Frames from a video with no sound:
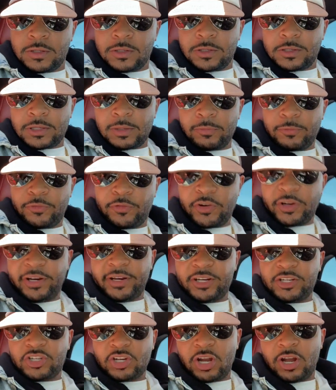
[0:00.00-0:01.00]
some
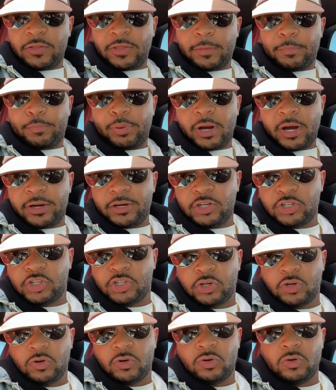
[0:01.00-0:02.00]
footage of the
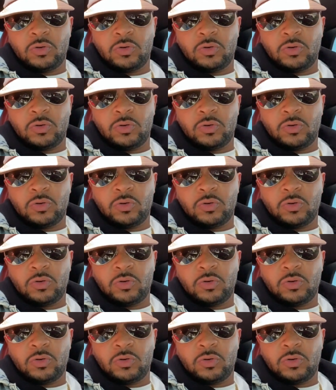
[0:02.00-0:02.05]
Punisher